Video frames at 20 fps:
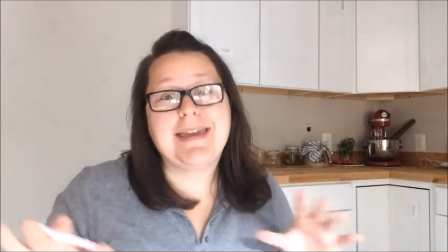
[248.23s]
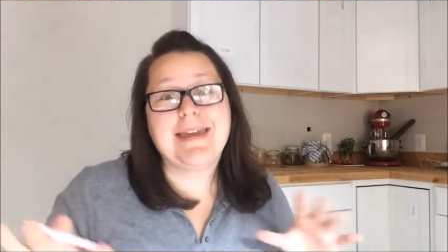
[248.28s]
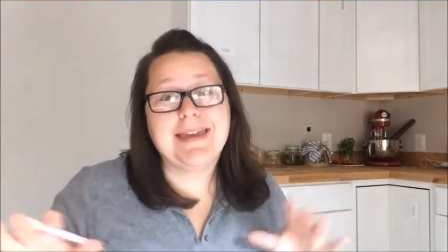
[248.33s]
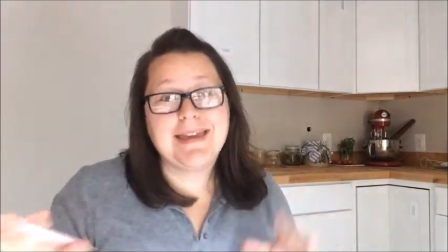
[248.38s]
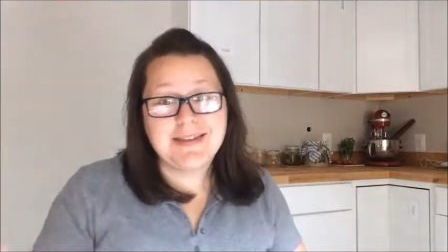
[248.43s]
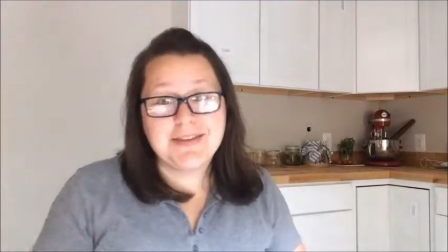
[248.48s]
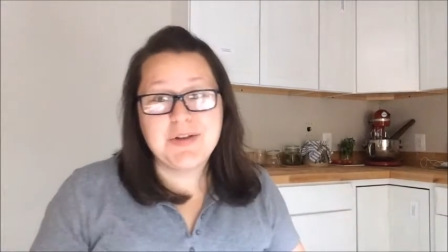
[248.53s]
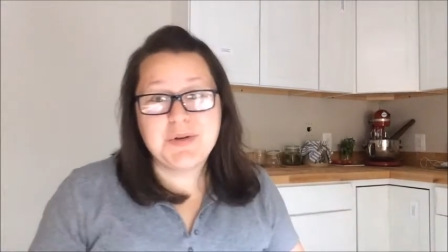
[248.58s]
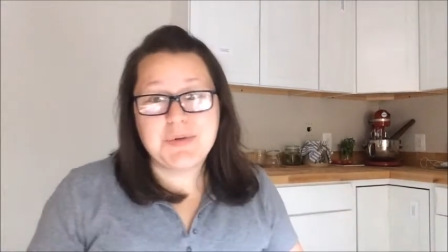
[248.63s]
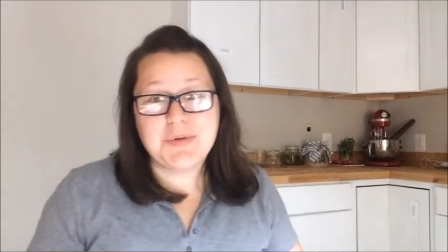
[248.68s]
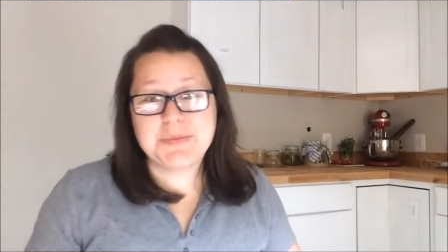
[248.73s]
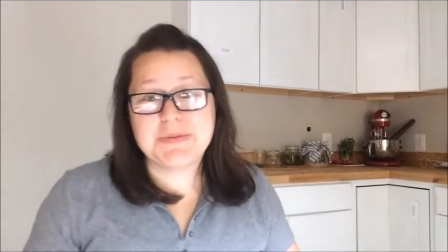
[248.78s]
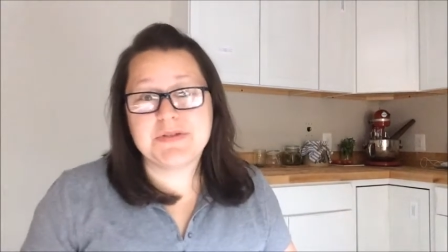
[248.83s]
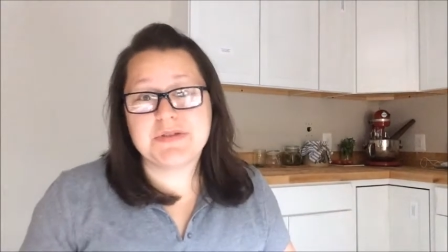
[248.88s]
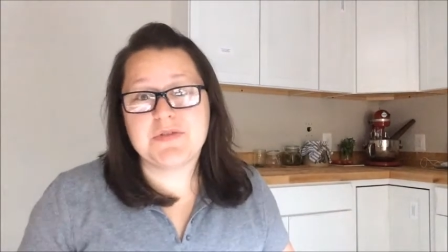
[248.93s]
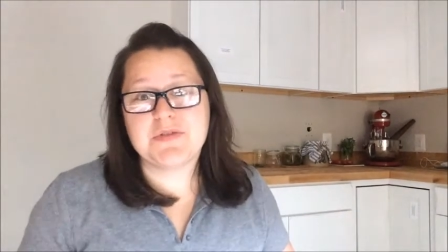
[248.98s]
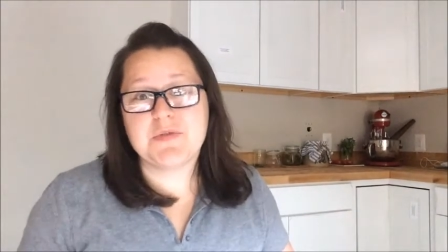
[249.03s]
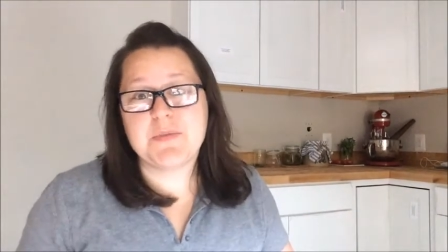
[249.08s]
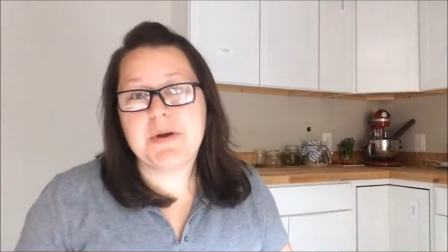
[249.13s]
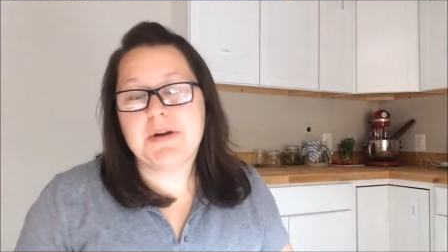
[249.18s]
and the
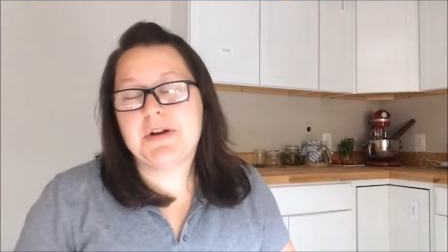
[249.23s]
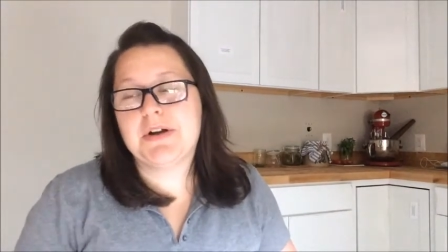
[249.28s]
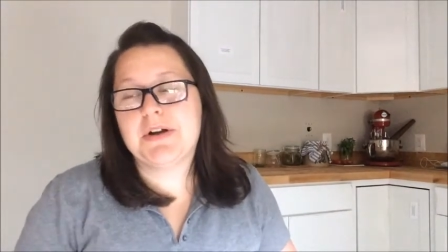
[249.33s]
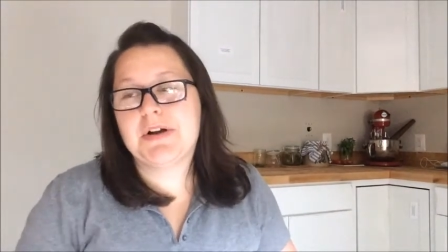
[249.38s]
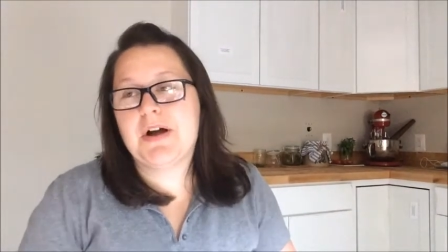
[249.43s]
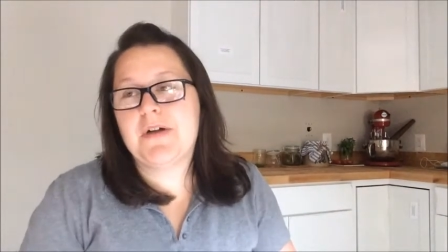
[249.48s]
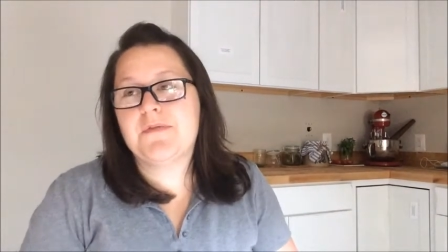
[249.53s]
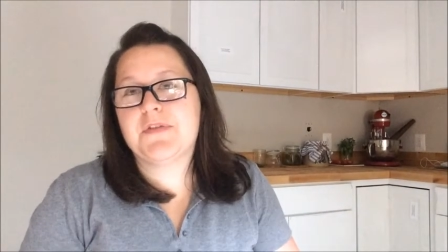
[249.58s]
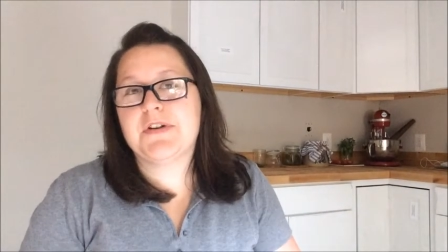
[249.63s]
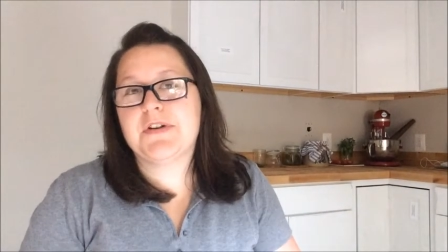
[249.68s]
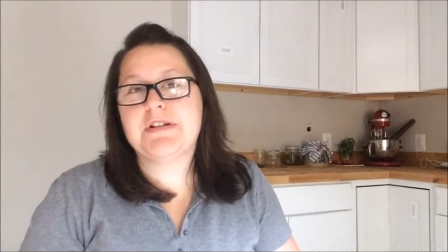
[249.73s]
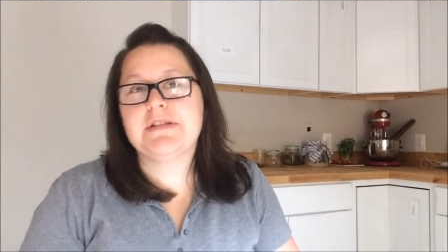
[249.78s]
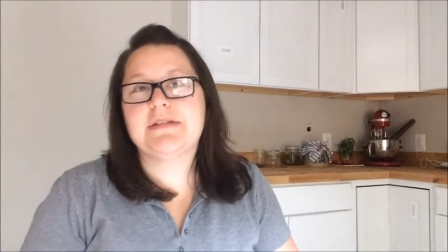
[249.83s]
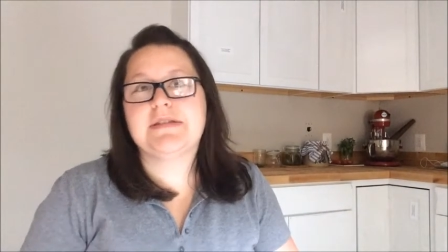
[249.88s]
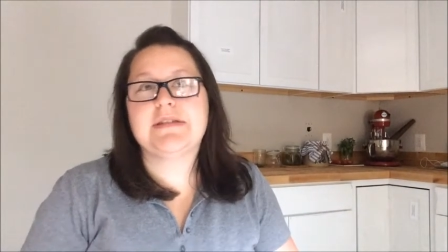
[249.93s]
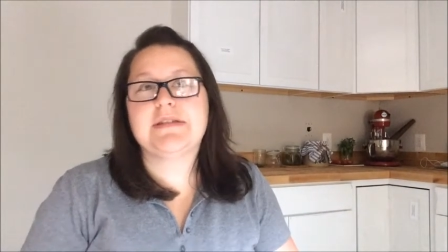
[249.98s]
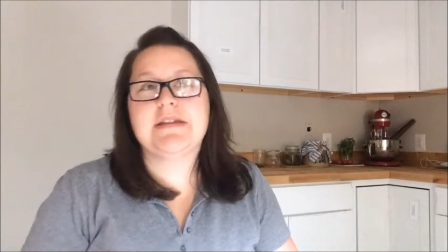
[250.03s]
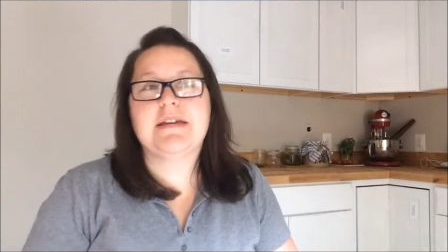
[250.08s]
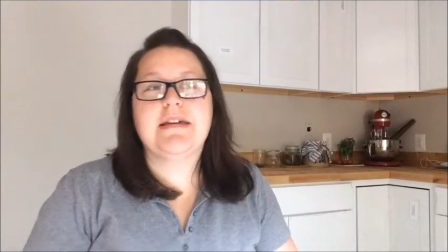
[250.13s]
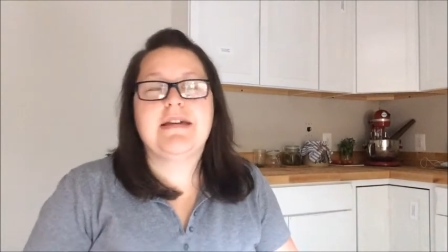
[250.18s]
Homesteaders of America
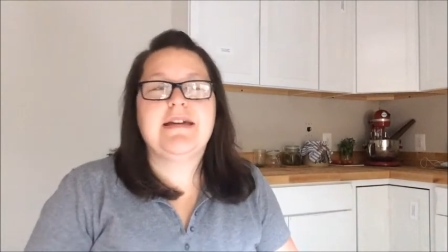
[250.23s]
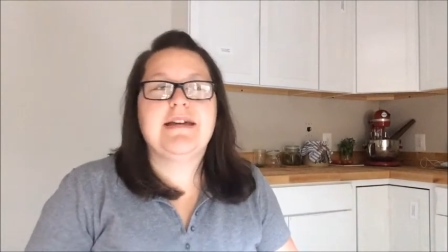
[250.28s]
conference,